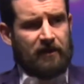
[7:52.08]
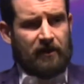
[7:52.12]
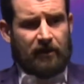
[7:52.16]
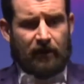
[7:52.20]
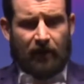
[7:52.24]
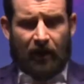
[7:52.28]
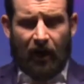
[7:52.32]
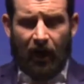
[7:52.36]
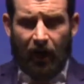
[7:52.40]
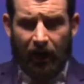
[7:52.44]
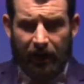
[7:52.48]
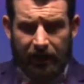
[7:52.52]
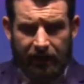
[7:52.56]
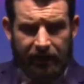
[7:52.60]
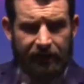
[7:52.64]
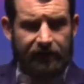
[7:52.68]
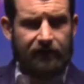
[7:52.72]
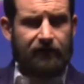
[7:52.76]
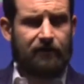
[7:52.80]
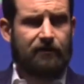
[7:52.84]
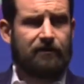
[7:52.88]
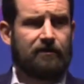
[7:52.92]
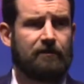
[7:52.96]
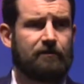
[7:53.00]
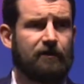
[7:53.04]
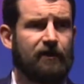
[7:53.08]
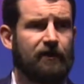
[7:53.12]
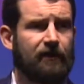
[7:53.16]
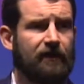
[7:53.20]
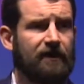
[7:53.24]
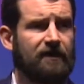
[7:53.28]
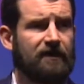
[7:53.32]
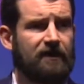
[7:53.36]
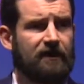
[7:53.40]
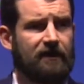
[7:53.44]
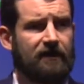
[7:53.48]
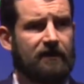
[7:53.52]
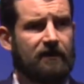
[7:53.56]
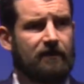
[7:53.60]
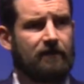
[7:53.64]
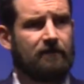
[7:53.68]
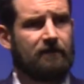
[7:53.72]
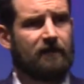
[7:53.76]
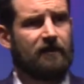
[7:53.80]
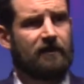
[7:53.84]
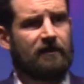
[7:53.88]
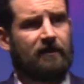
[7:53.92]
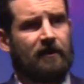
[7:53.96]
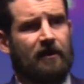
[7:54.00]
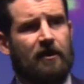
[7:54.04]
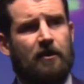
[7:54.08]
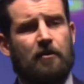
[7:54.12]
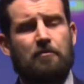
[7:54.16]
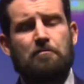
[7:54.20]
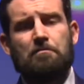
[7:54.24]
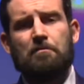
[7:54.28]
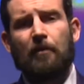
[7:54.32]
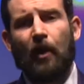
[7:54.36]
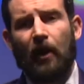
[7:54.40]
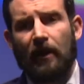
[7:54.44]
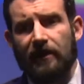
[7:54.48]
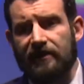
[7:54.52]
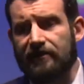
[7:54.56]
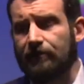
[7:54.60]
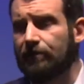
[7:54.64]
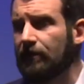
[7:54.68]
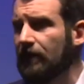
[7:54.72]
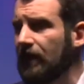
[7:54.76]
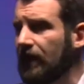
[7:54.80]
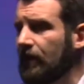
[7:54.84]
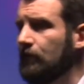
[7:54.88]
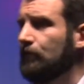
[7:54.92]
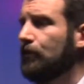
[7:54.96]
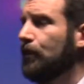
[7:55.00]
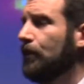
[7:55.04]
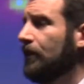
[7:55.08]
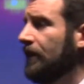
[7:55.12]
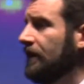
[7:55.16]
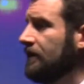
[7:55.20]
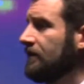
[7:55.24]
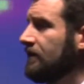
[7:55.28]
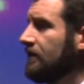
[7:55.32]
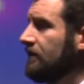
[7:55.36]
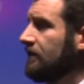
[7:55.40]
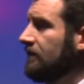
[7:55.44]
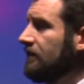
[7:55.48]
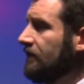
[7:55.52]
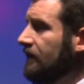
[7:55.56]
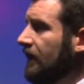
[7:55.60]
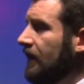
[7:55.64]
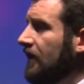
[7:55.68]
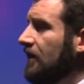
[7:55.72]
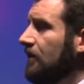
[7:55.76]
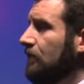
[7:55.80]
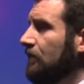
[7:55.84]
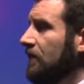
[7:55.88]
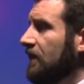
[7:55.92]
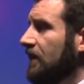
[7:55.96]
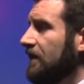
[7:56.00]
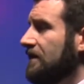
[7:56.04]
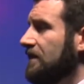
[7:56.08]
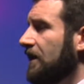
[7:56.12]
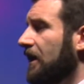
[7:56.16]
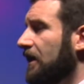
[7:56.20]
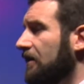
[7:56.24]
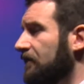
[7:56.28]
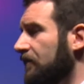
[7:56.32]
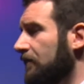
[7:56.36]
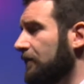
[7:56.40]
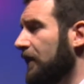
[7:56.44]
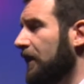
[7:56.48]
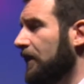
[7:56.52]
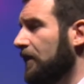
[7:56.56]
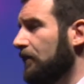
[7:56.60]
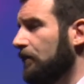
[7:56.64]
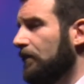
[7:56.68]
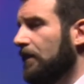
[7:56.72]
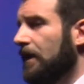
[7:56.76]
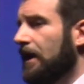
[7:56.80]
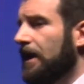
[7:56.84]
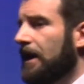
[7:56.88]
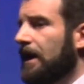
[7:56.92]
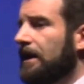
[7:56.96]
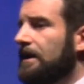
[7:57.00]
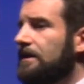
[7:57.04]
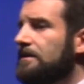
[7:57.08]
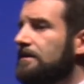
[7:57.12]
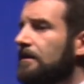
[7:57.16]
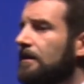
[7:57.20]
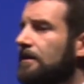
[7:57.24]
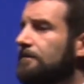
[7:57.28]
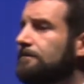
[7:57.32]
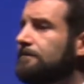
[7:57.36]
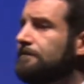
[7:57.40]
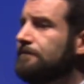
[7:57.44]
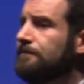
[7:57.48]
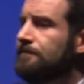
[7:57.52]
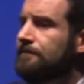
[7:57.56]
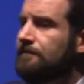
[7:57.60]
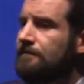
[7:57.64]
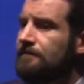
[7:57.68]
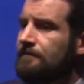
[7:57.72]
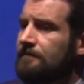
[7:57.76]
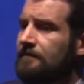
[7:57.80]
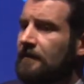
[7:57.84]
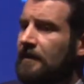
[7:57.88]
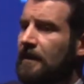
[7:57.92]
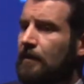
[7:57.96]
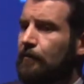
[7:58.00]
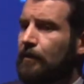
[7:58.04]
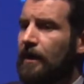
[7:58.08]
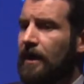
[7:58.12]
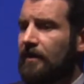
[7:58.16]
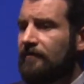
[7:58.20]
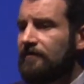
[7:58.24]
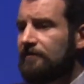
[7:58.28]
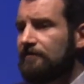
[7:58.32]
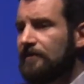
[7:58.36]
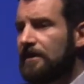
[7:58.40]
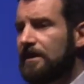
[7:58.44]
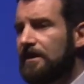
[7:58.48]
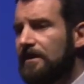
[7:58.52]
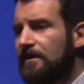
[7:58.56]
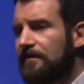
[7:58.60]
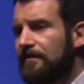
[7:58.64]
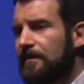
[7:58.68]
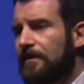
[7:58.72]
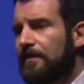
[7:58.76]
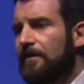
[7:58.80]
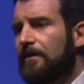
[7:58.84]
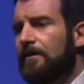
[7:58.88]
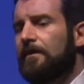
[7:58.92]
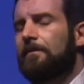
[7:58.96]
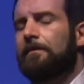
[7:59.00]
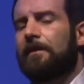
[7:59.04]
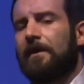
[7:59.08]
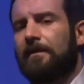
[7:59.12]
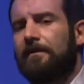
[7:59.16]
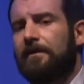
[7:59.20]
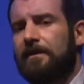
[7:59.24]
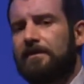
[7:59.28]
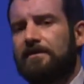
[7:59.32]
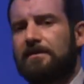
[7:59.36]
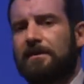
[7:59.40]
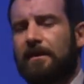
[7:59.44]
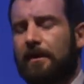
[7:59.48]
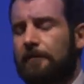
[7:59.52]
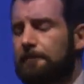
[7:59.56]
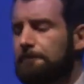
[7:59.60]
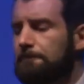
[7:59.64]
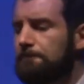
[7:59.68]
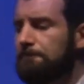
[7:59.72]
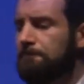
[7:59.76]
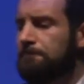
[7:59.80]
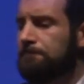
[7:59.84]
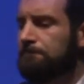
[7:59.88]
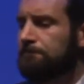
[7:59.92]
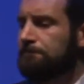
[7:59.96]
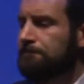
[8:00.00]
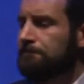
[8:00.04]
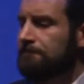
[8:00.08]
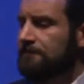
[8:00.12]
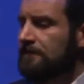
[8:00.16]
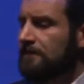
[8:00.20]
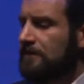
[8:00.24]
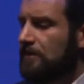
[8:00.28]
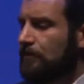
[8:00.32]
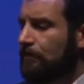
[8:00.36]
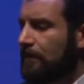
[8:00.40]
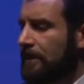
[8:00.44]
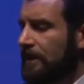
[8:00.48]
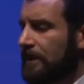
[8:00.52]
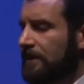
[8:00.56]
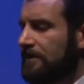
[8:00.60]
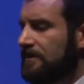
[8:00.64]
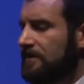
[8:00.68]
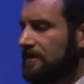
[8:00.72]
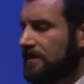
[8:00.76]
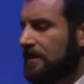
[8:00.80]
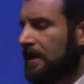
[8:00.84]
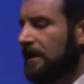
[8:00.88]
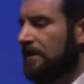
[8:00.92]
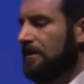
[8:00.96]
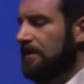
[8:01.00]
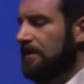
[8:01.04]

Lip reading: Highly distributed systems, multiple endpoints. They can be attacked from anywhere at any time. And we haven't really even thought about this yet. So we need to start